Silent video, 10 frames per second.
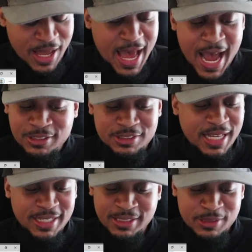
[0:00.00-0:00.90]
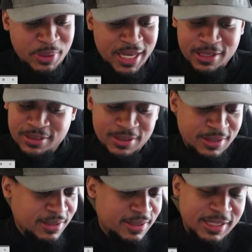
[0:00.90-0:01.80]
I just anticipate
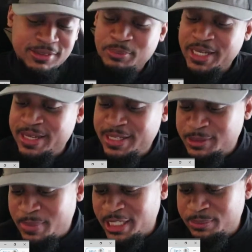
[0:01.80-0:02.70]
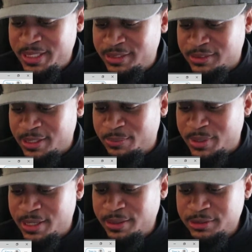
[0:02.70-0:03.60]
it's about to be
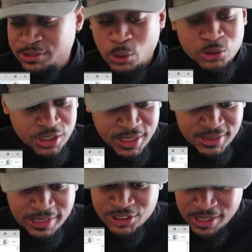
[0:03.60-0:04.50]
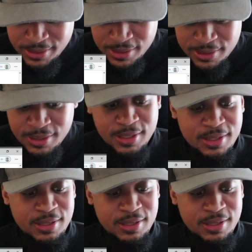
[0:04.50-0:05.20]
some socialist agenda